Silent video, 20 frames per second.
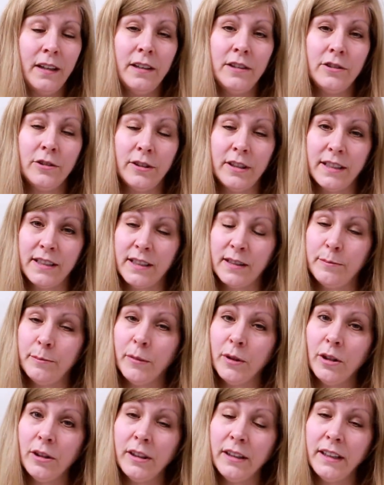So this is
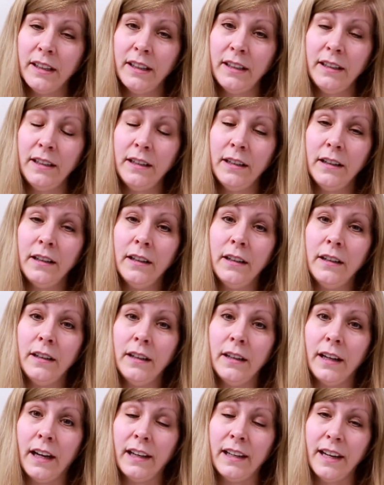Merlin.
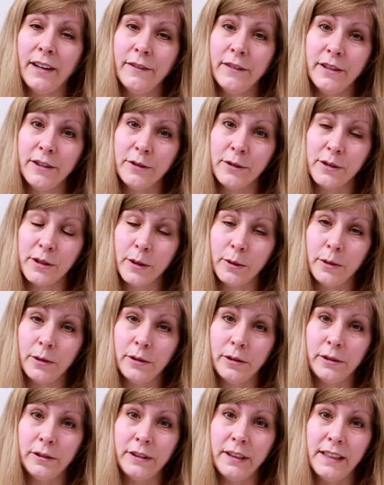11 years
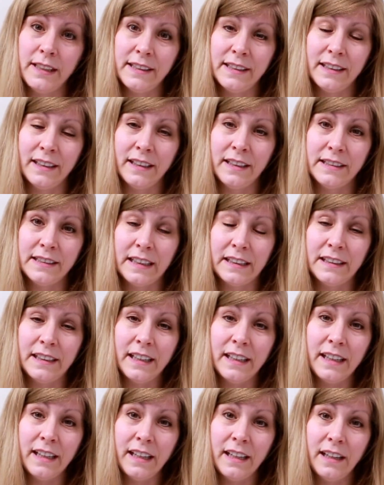old. He's a
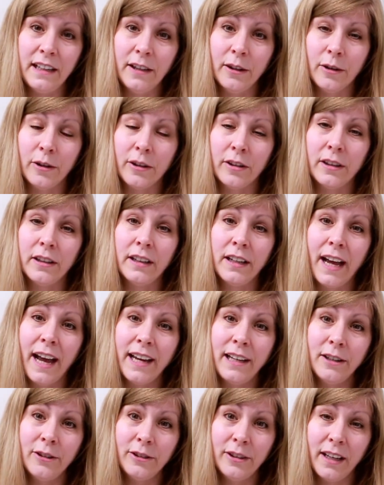linny or
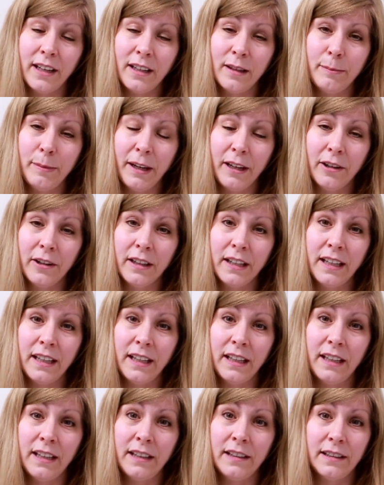lineolated
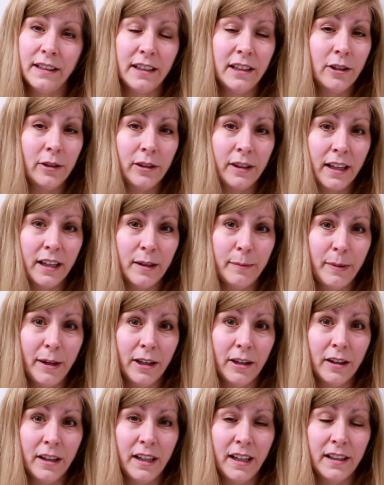parakeet, lineolated
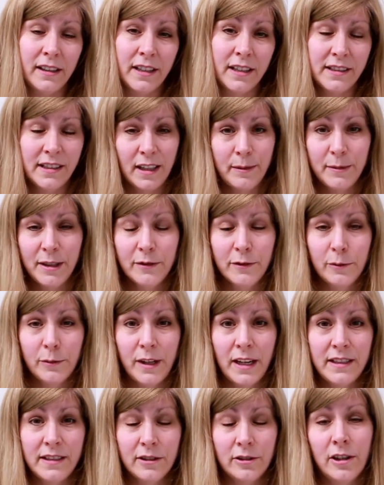parakeet. They say in different
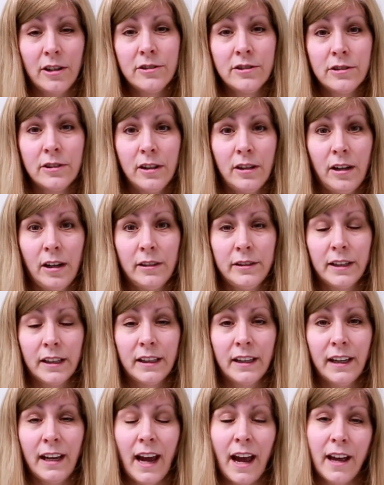ways. They're also called a
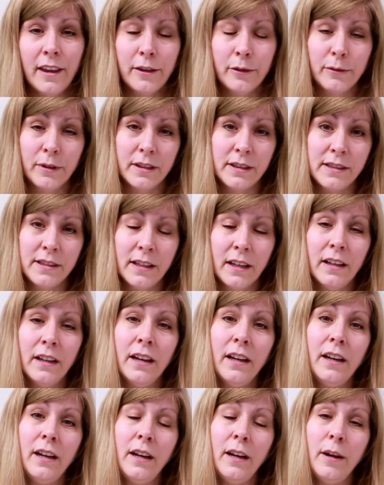Catherine's
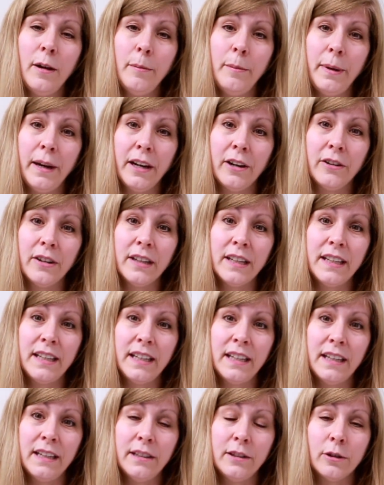
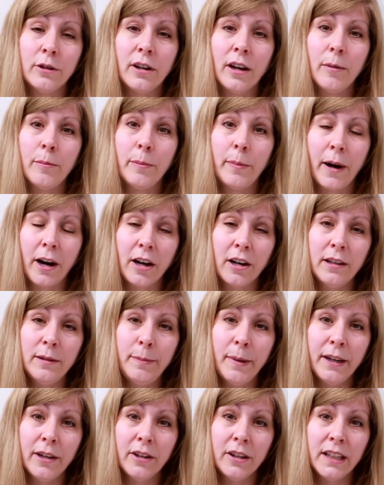parakeet or a
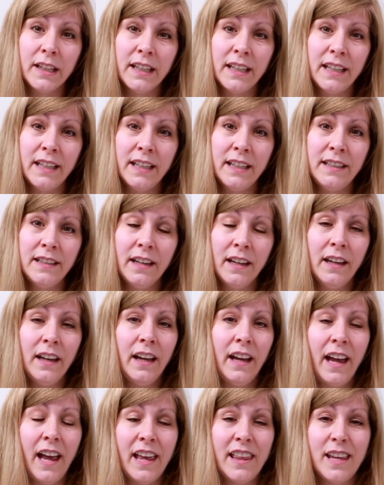barred parakeet,
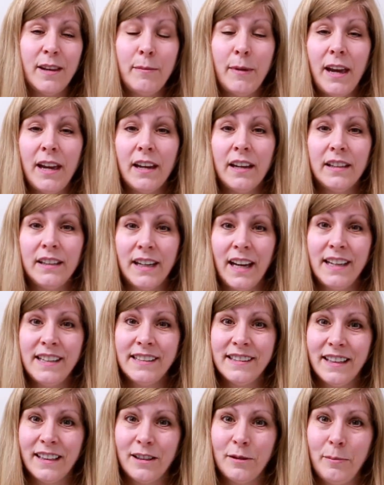and they make
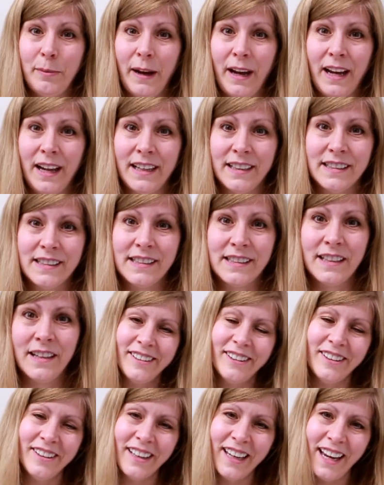nice little pets.
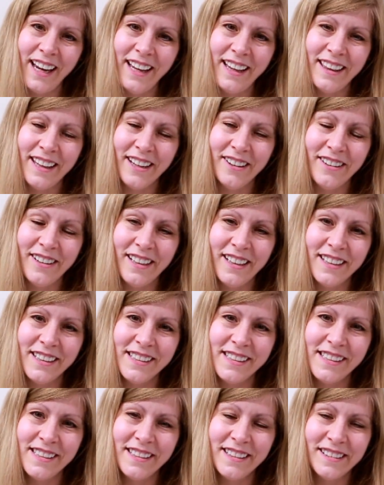Okay, there he is.